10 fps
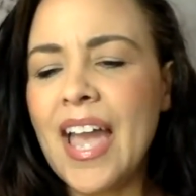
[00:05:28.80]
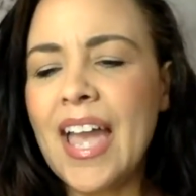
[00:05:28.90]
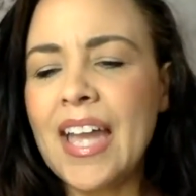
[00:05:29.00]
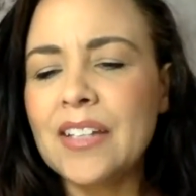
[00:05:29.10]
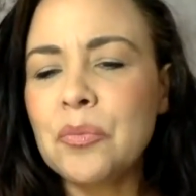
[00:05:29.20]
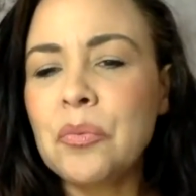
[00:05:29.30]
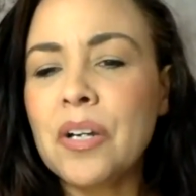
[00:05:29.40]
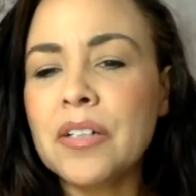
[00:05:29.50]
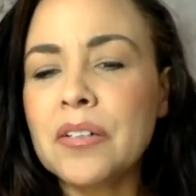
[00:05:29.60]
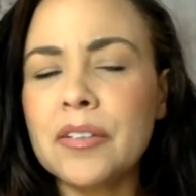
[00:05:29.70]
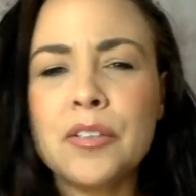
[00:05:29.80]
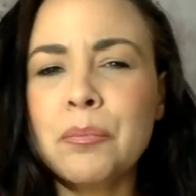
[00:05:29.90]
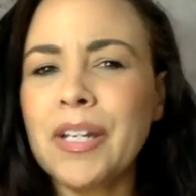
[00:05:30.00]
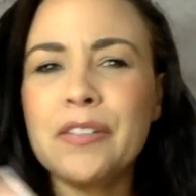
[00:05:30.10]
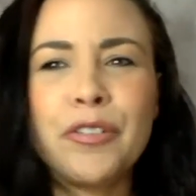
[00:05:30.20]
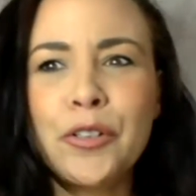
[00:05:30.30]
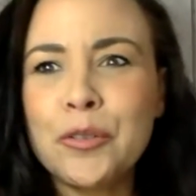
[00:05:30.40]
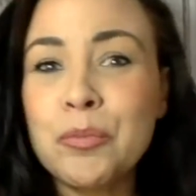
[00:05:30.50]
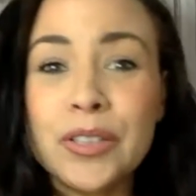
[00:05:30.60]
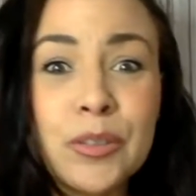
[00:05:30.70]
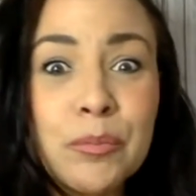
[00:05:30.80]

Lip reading: And one, you might have heard of Brendan